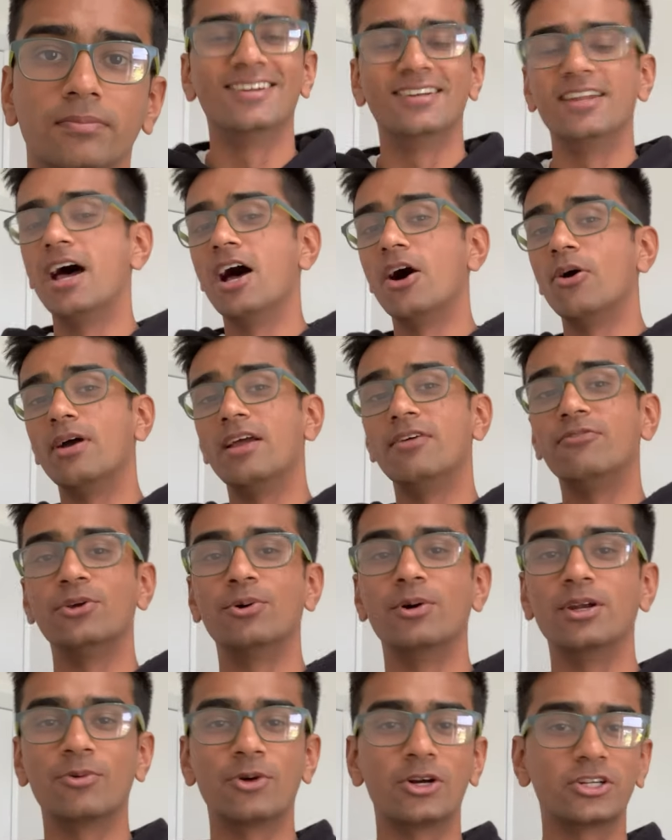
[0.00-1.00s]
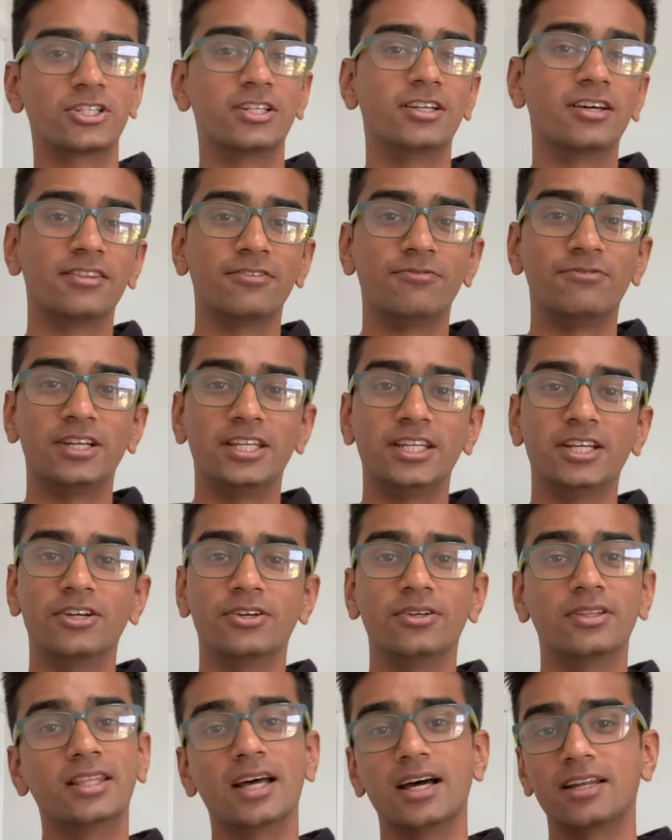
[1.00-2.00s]
Now, if you want to watch another
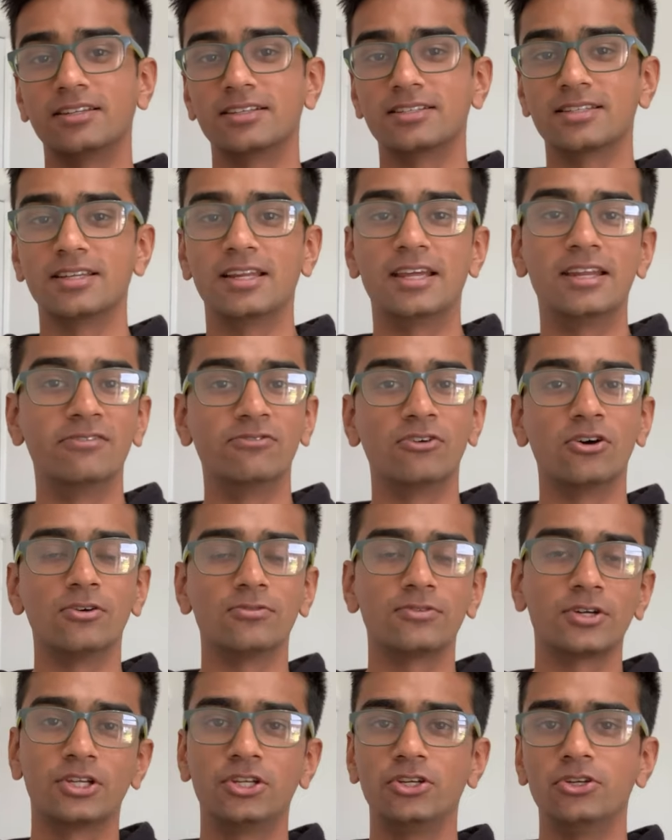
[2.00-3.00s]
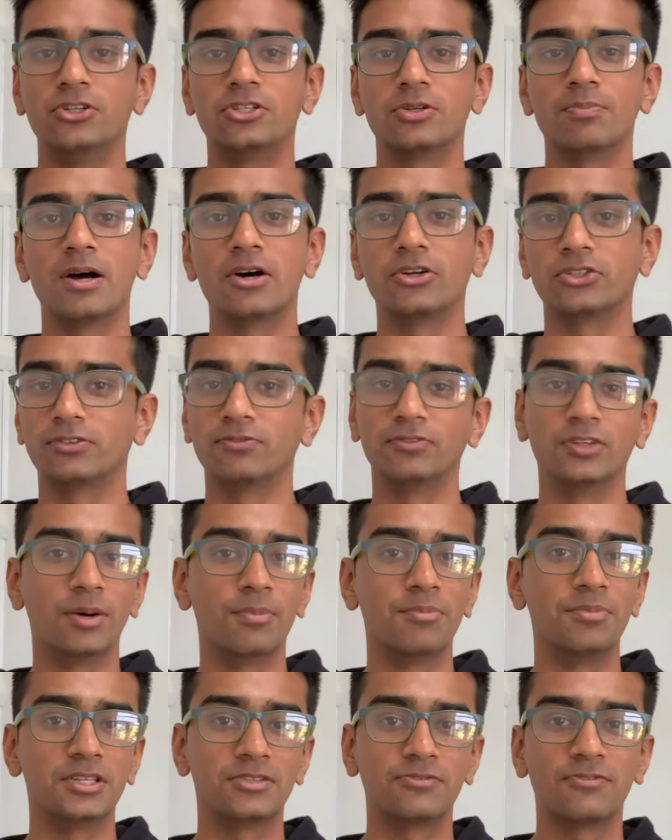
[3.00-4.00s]
video that doesn't involve a huge amount of
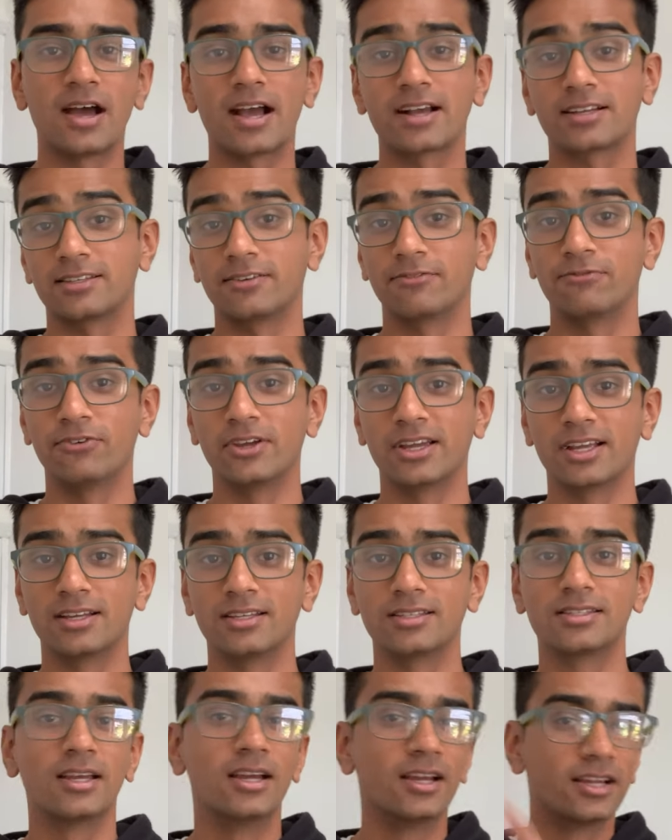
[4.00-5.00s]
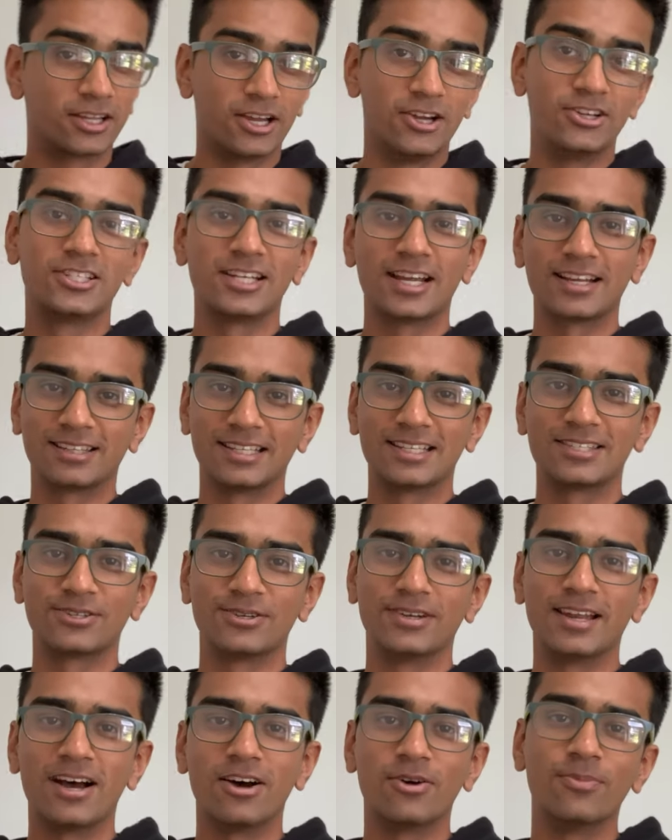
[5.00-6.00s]
numbers, facts and figures, go check this
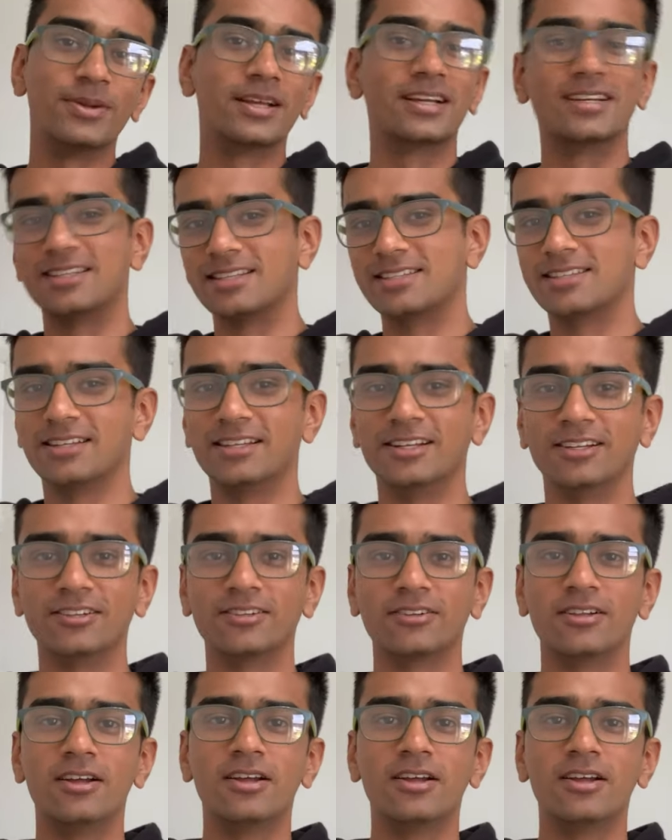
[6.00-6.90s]
one out because it's a little